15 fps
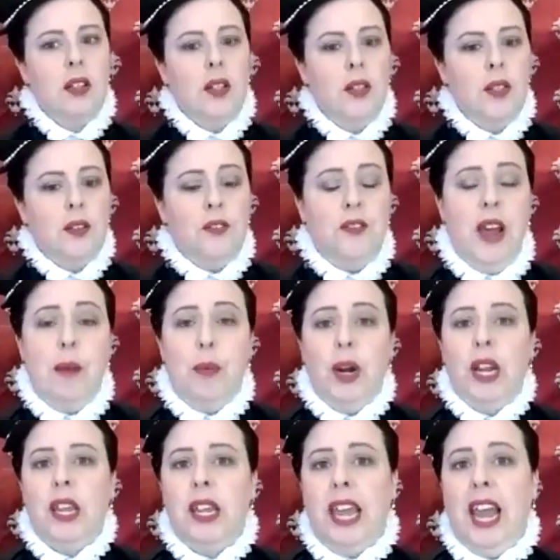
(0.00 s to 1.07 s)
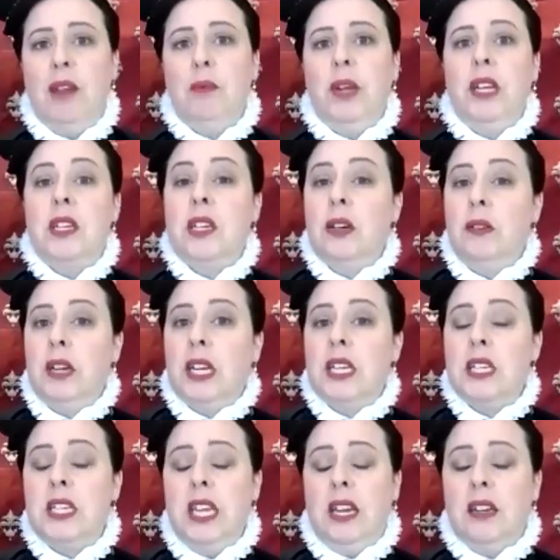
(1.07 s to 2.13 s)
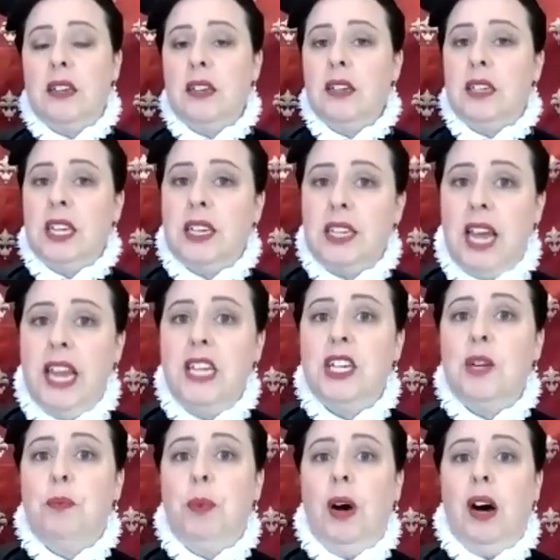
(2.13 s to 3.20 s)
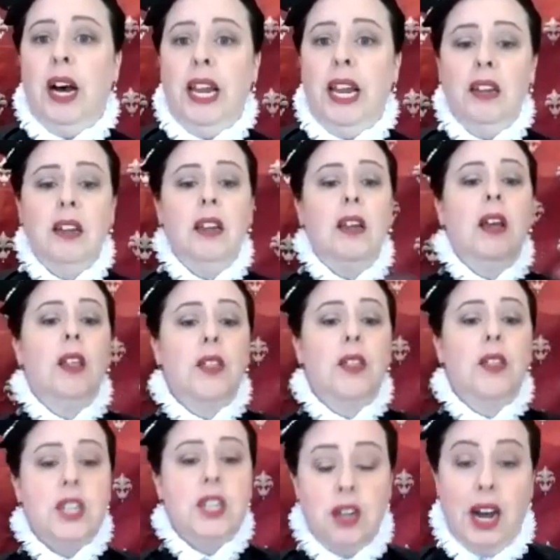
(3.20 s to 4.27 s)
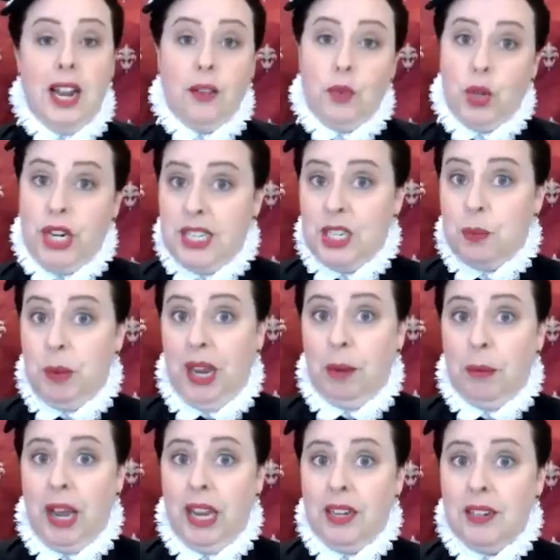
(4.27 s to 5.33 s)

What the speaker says: the fabric can be, to an extent, dictated by the style of dress that's being made.